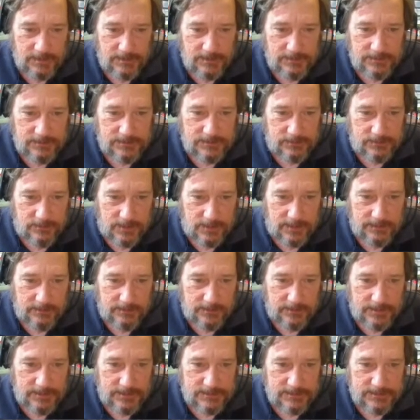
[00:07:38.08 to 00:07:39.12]

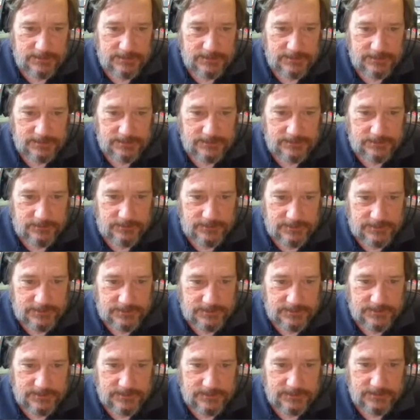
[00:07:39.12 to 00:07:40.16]
ryegrass is
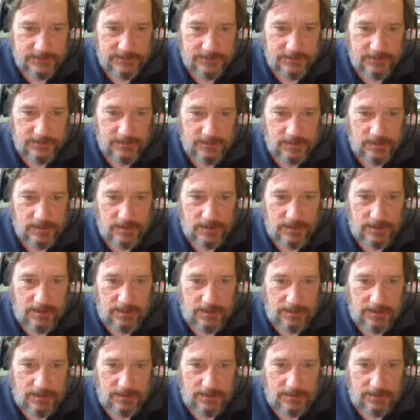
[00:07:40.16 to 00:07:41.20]
resistant
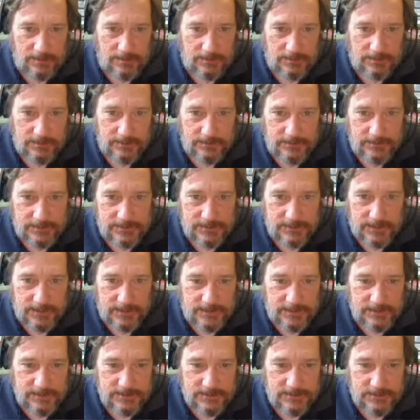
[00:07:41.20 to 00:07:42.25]
in this
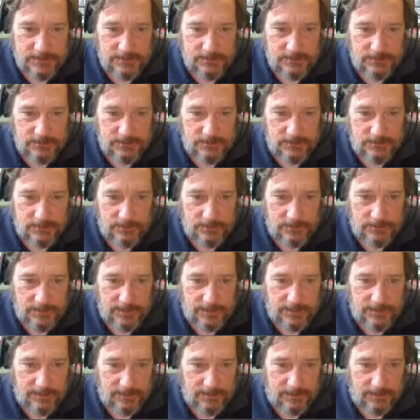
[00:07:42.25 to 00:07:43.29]
case to
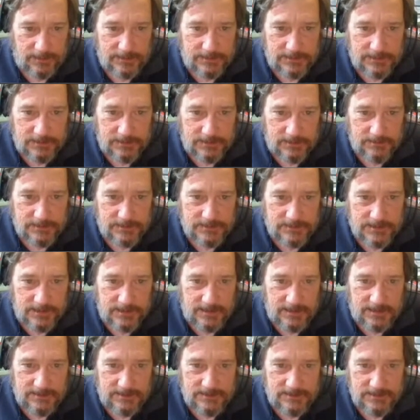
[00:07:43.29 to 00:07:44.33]
ALS
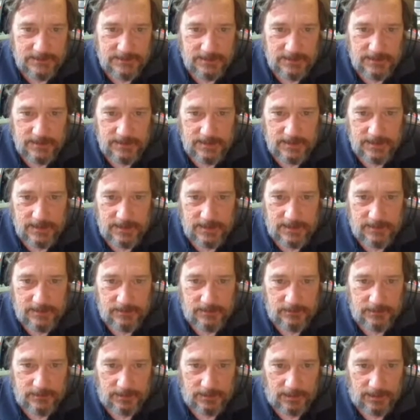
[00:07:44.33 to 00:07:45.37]
herbicides, and
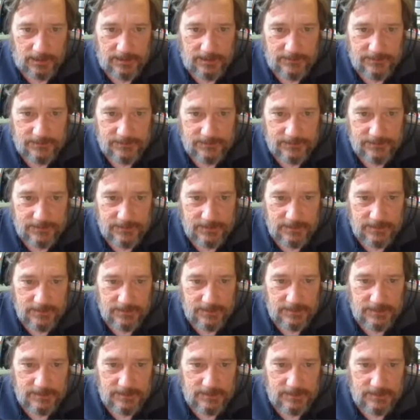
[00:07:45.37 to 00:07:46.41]
on the left
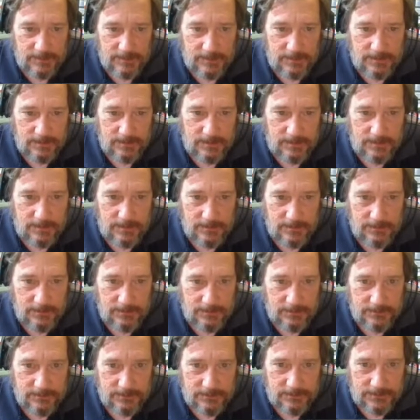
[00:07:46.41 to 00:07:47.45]

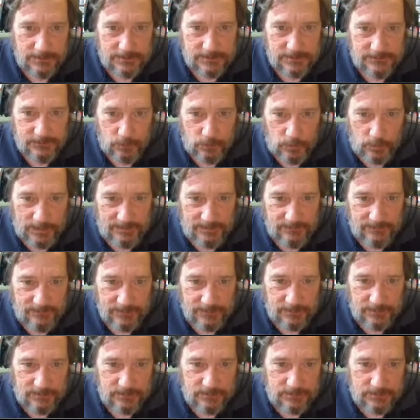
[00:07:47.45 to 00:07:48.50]
this wheat
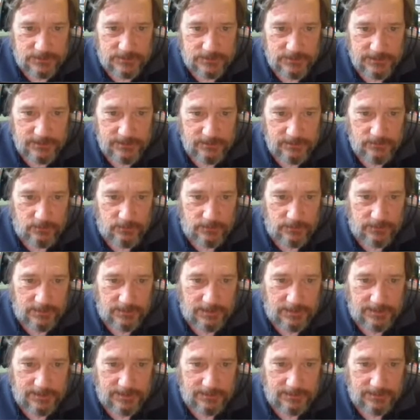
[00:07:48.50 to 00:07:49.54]
field was treated with
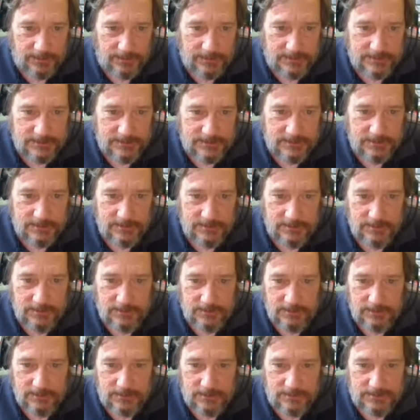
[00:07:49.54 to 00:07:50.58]
ALS
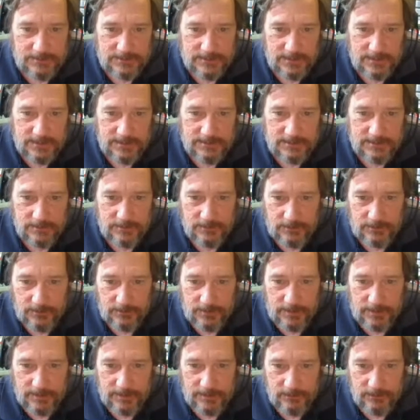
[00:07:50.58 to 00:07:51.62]
herbicides, on the
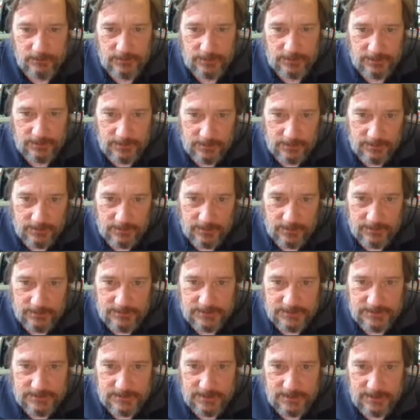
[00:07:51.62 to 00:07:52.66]
right with another
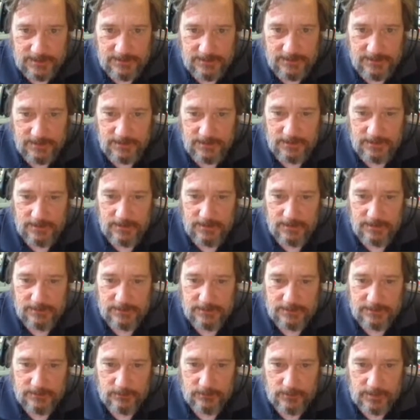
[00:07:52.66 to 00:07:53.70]
herbicide
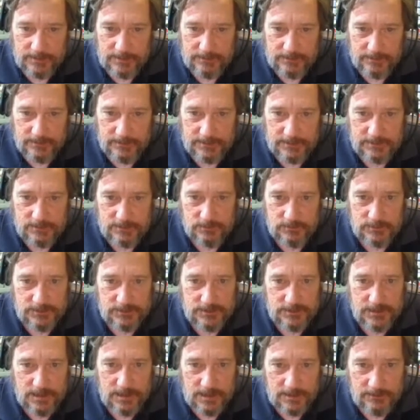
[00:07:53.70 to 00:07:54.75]
that the ryegrass was
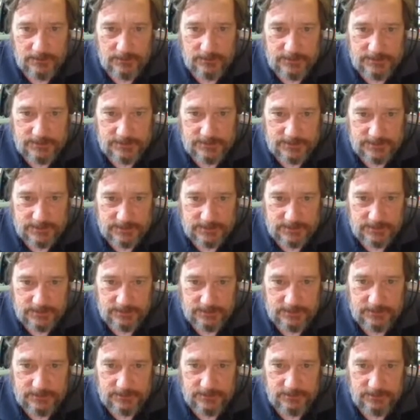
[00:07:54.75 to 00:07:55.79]
not resistant
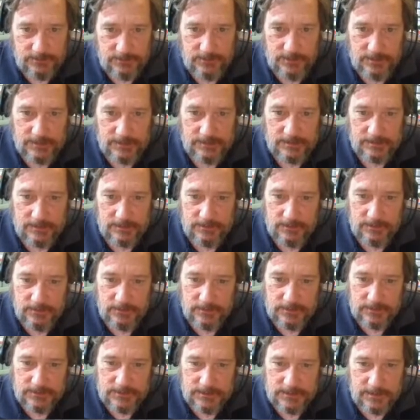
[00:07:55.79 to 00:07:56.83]
to, and you
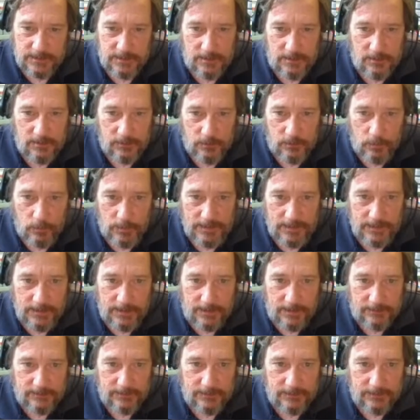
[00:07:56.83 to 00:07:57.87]
can see all the wheat
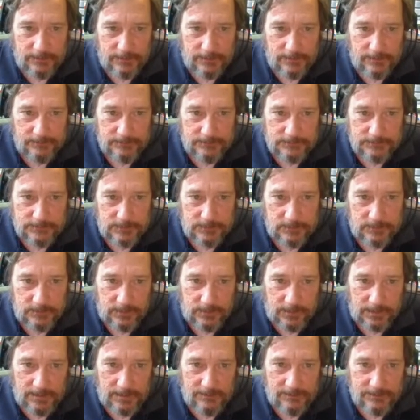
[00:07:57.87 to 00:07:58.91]
out there. On the
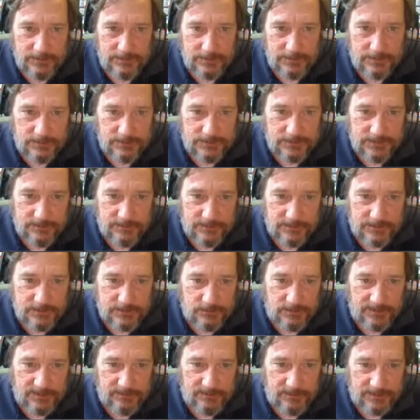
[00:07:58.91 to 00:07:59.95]
left you don't see much
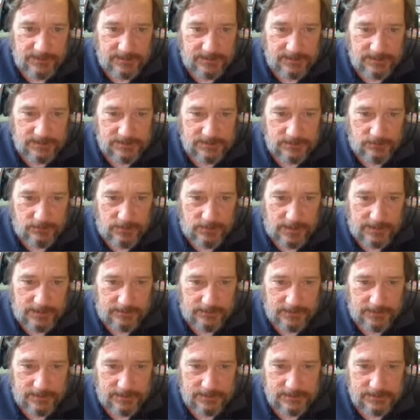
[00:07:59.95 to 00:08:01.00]
wheat because the
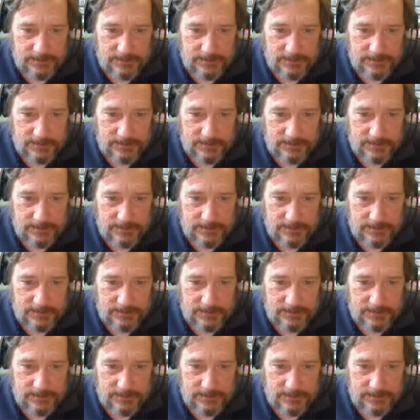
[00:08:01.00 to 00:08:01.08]
ryegrass